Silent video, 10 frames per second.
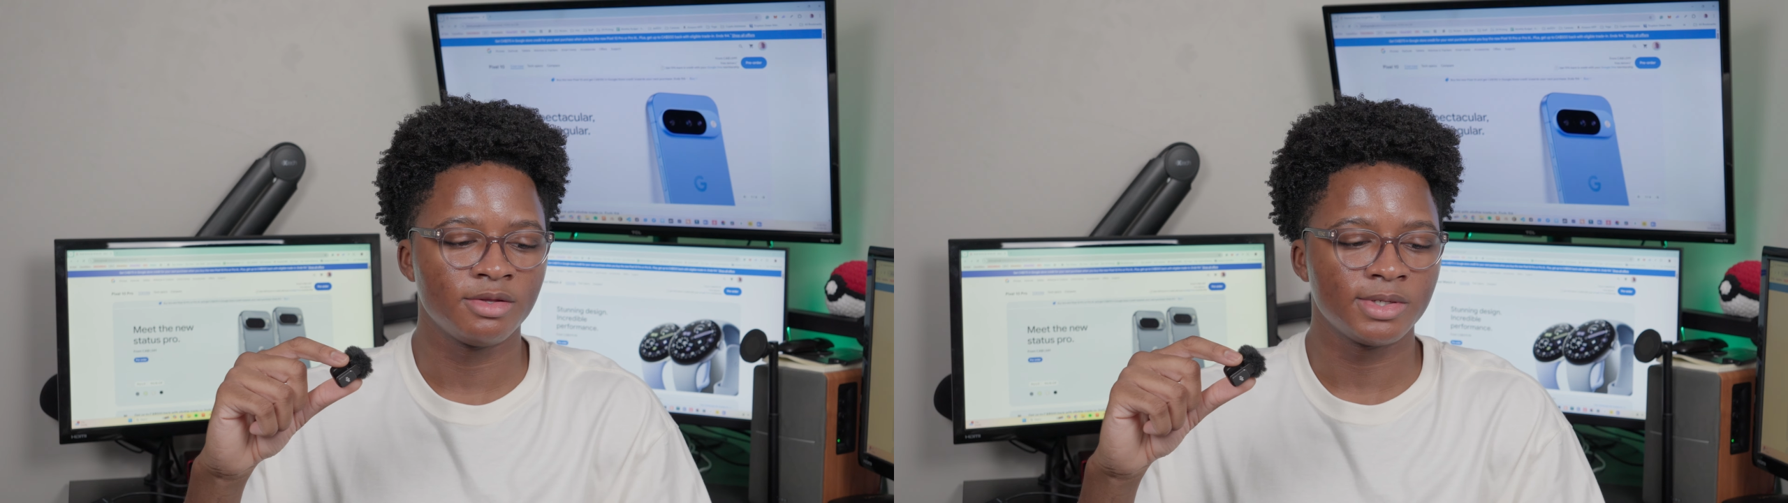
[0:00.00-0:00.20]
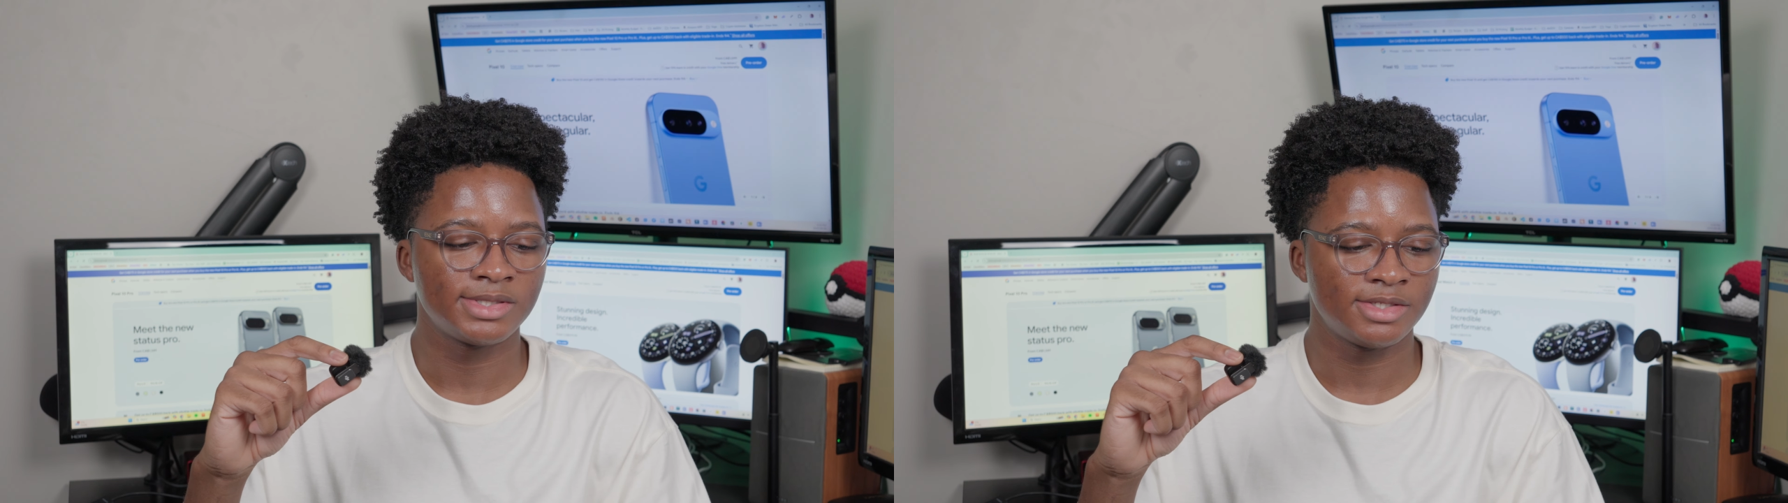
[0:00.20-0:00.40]

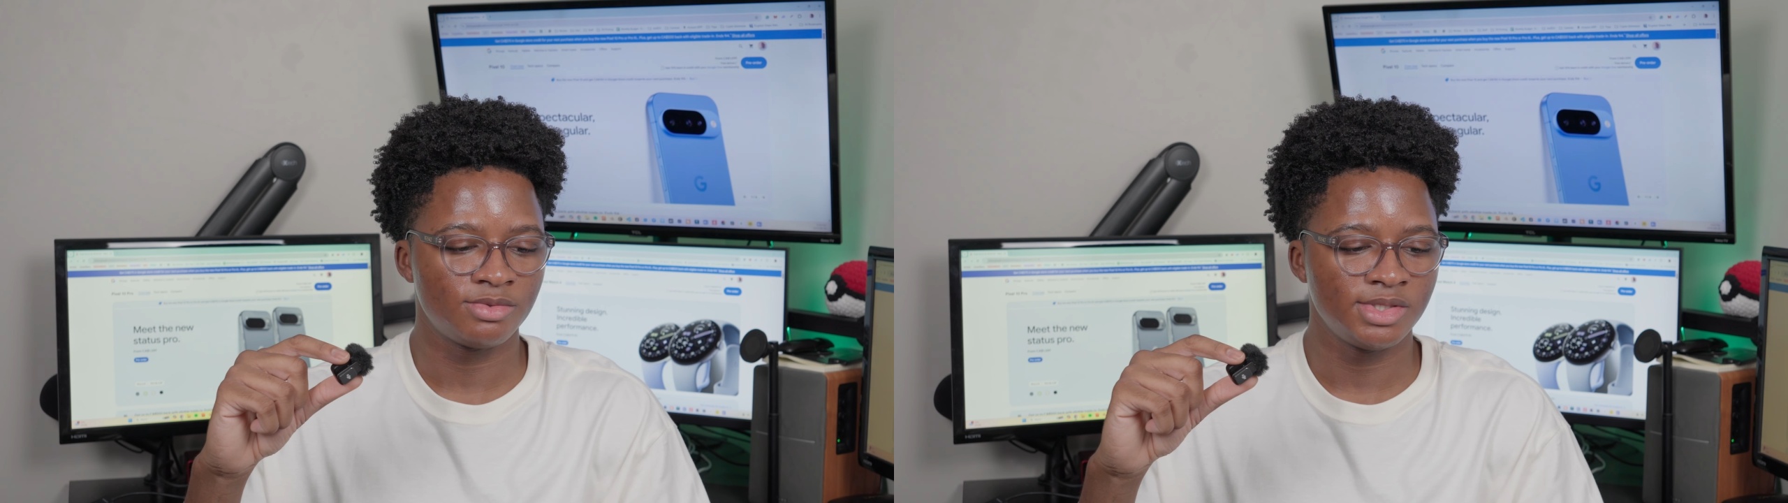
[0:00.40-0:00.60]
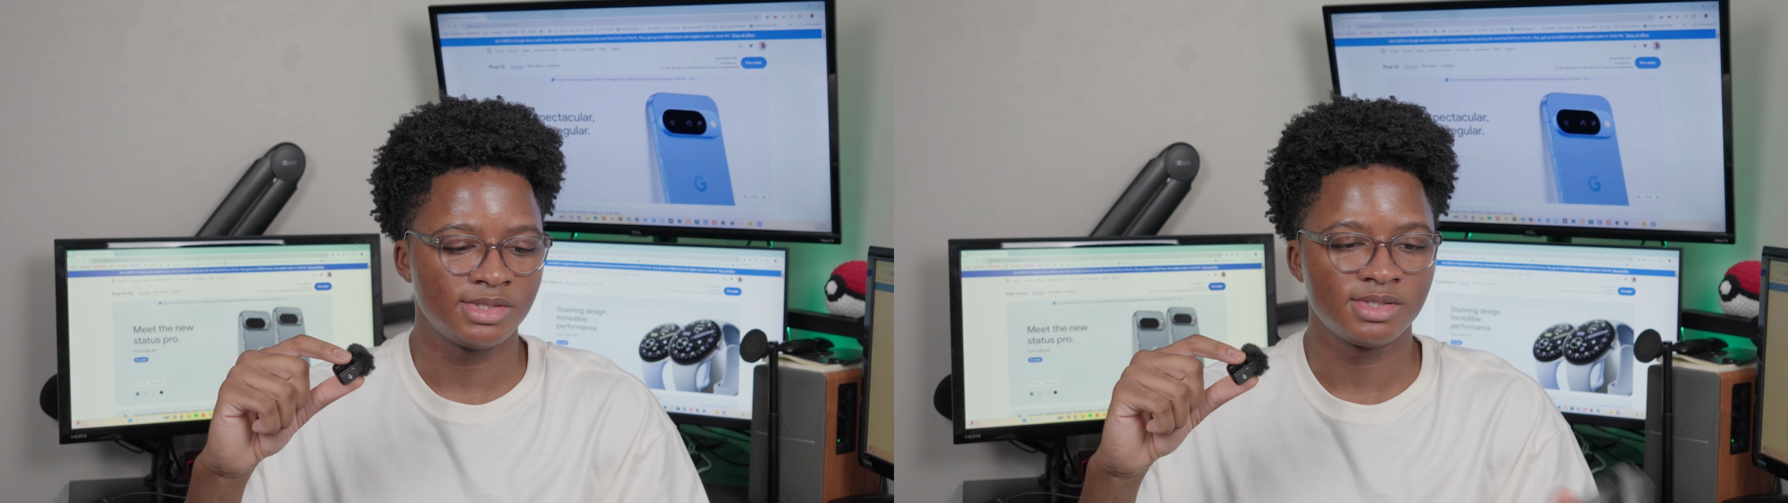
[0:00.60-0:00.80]
other
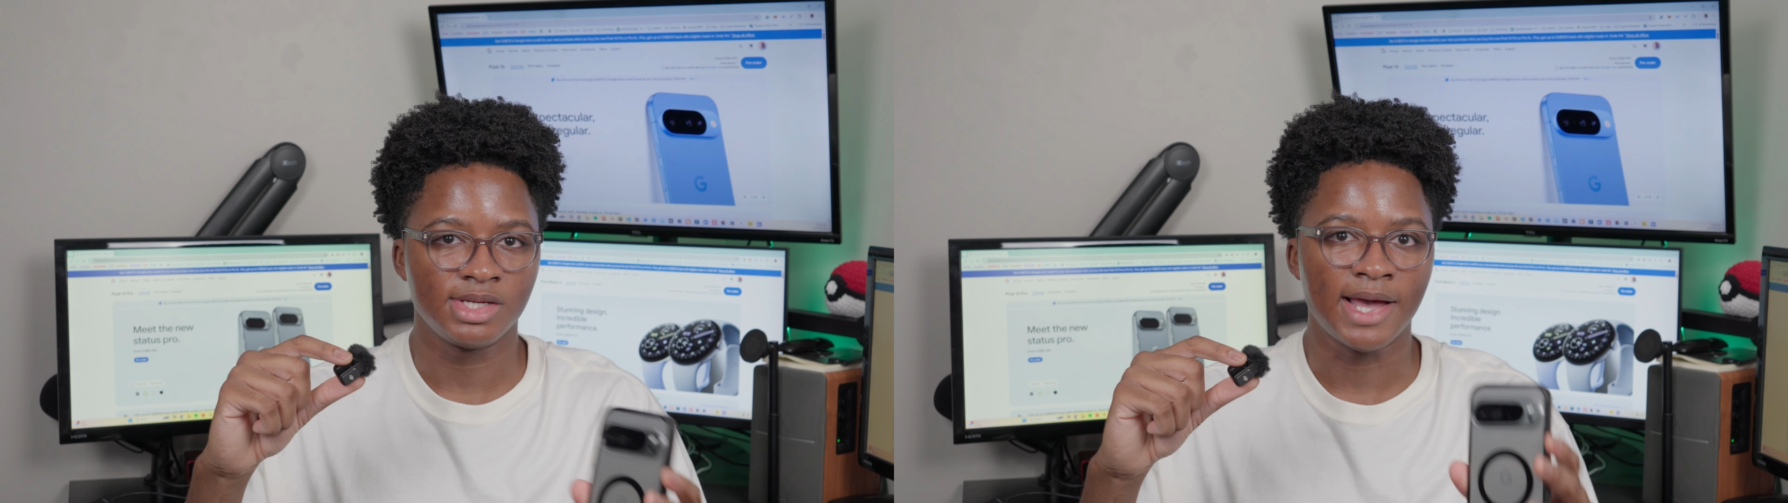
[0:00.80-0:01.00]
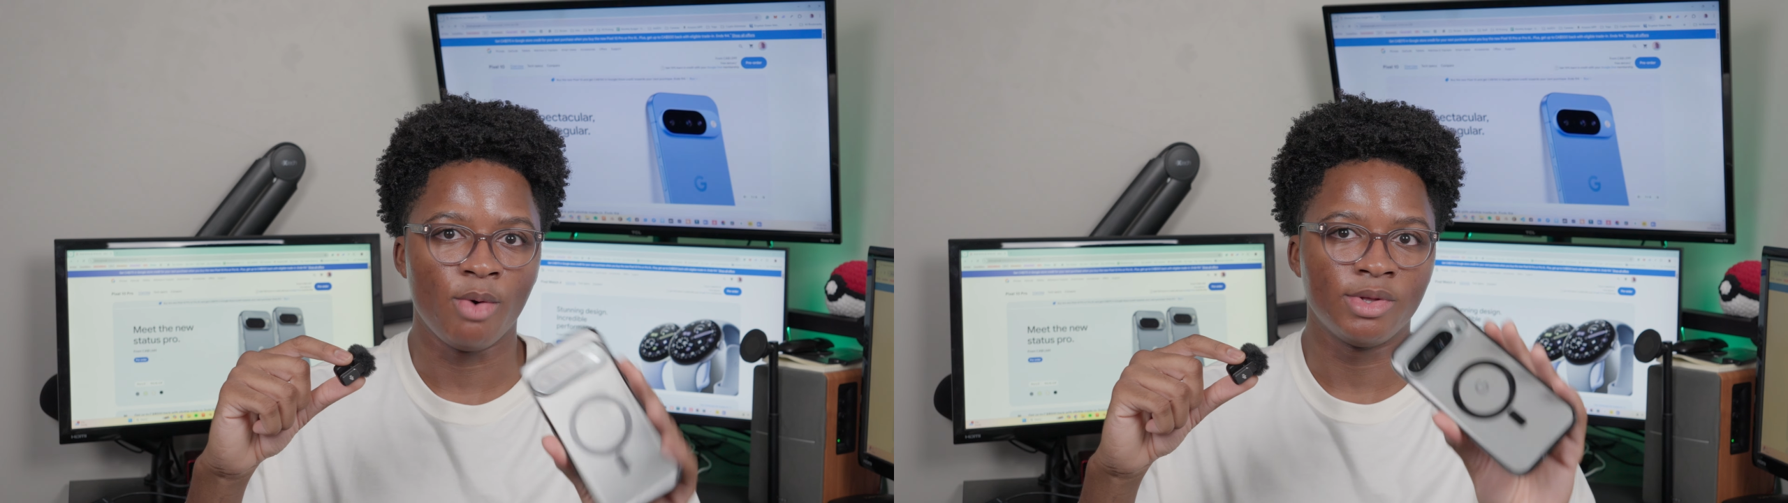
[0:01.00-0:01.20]
accessories and
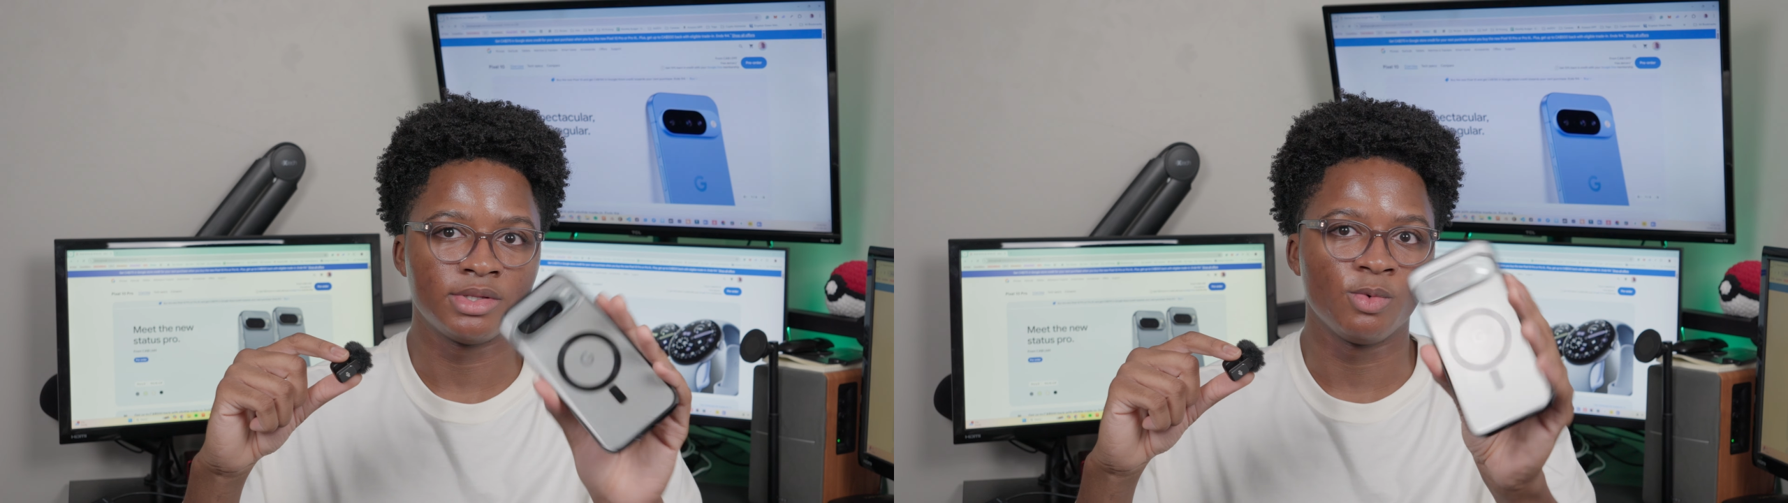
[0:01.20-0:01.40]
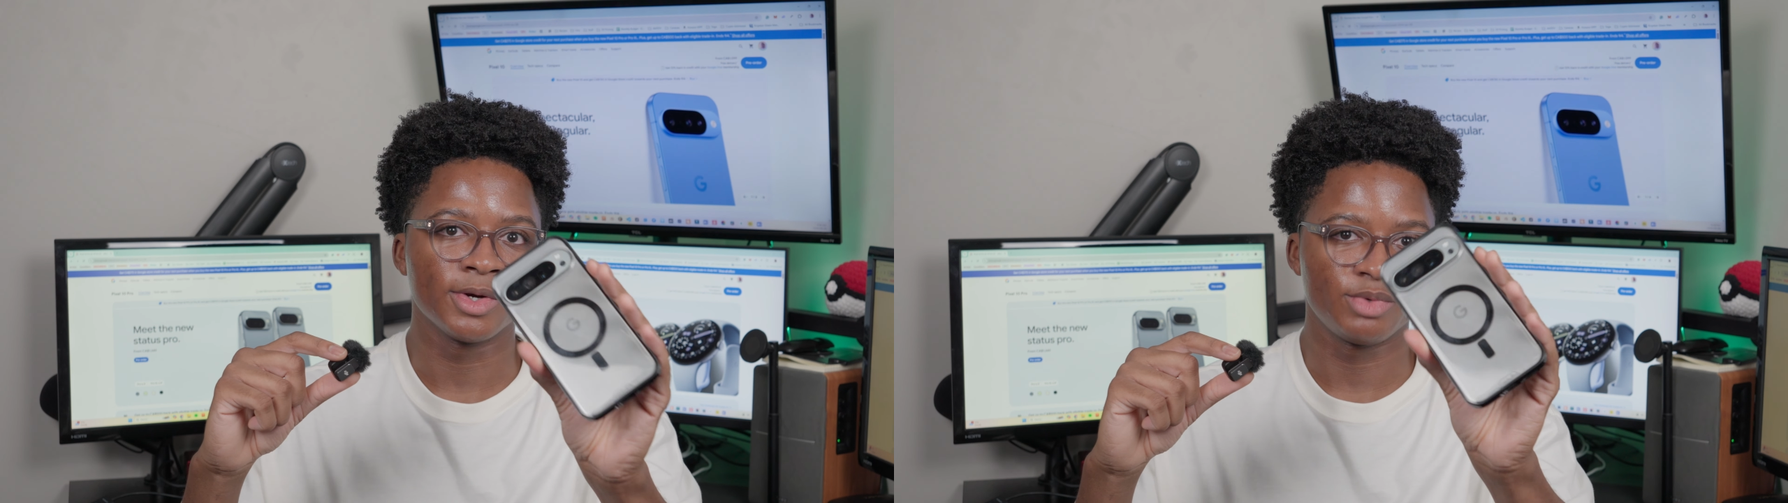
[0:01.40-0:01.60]
seeing how well
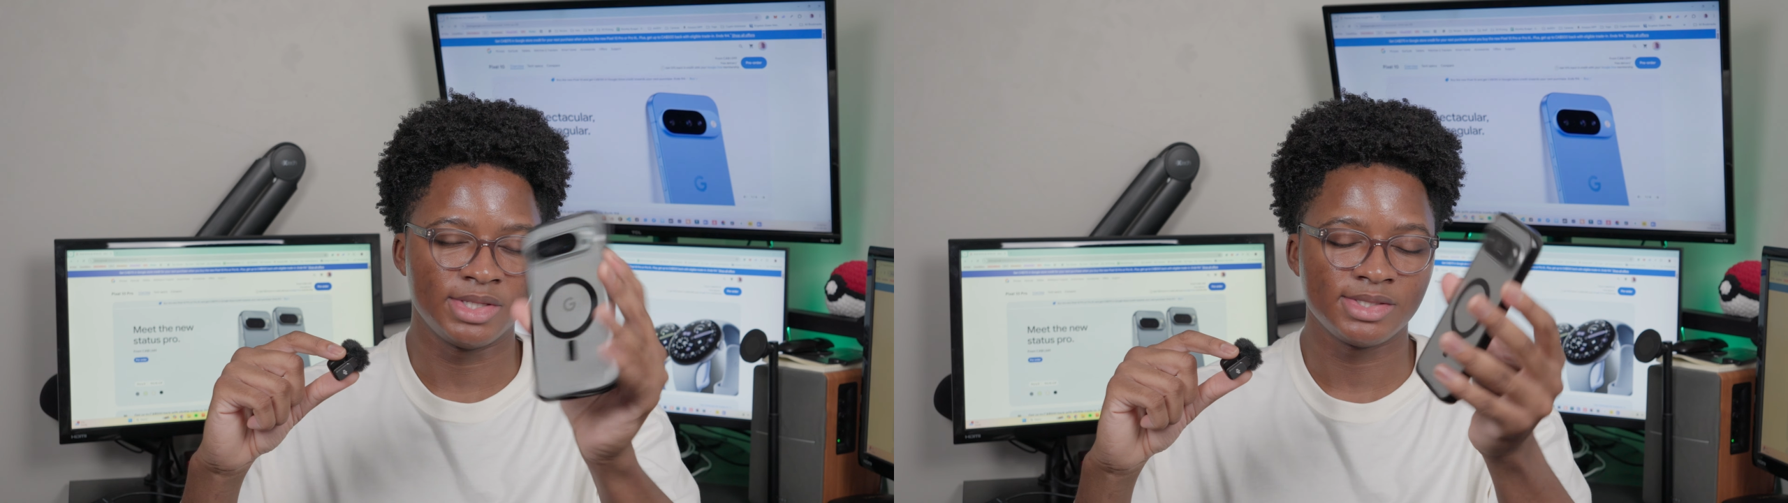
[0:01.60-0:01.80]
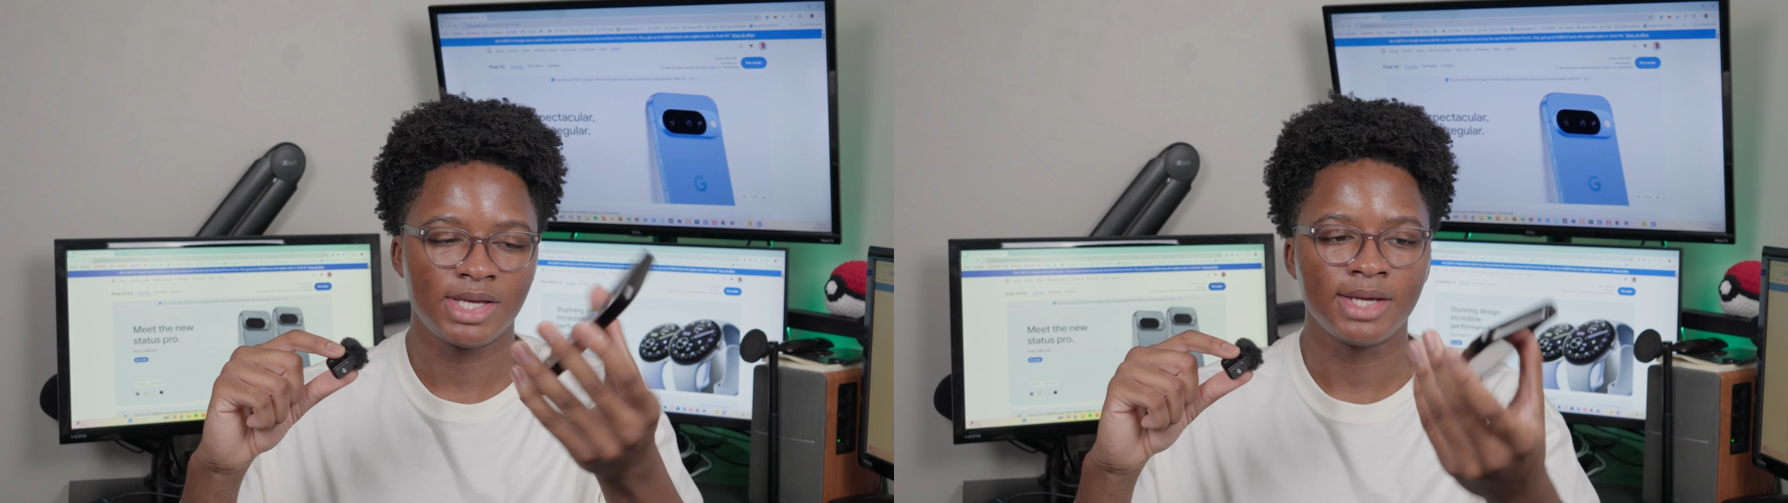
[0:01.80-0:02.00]
they'll work
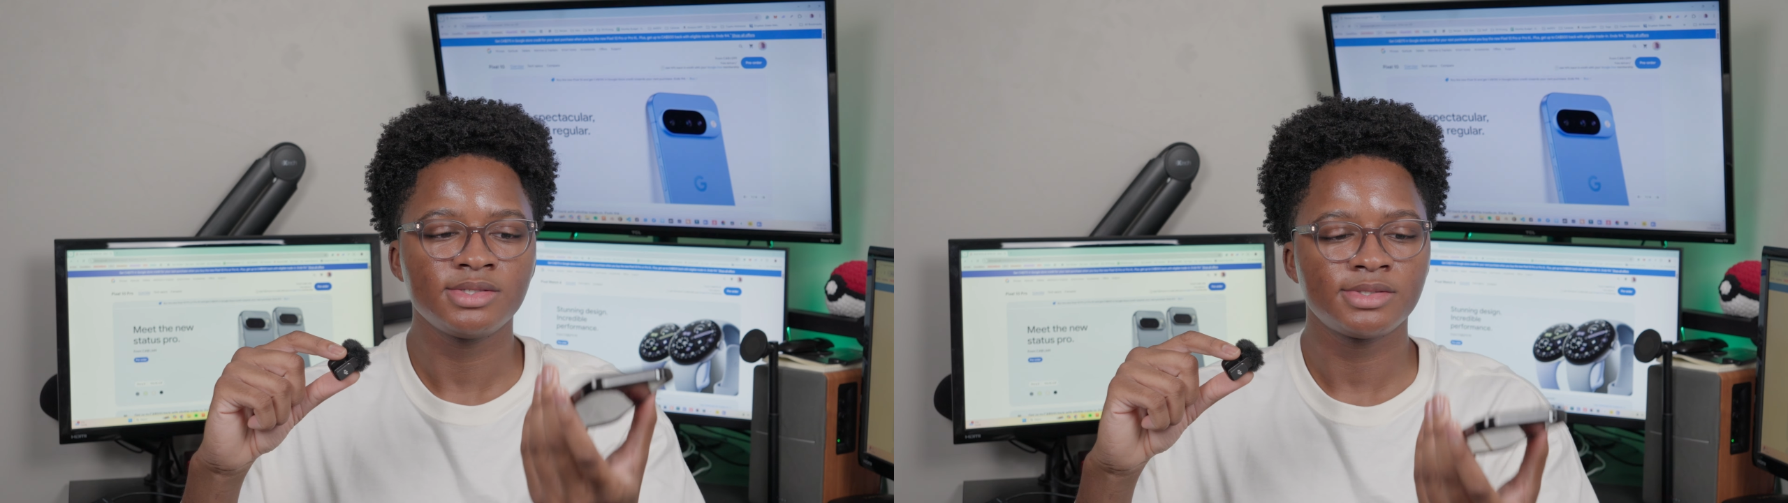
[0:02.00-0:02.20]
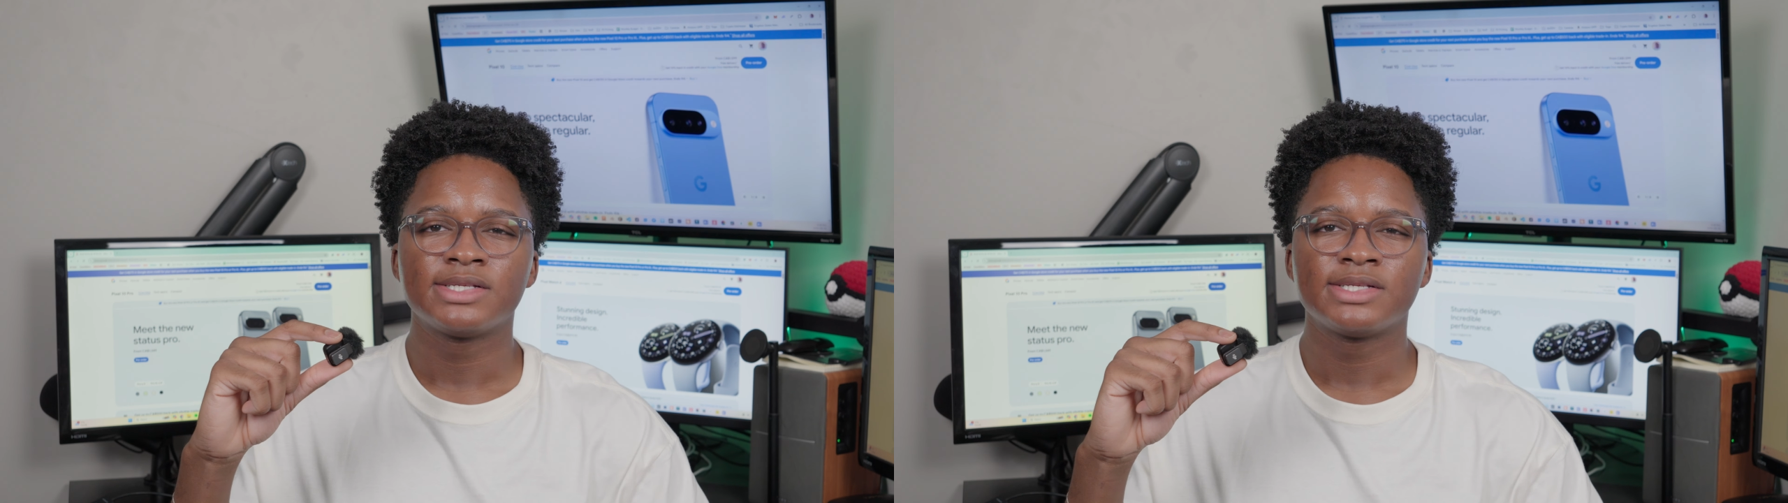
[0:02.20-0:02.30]
with this case.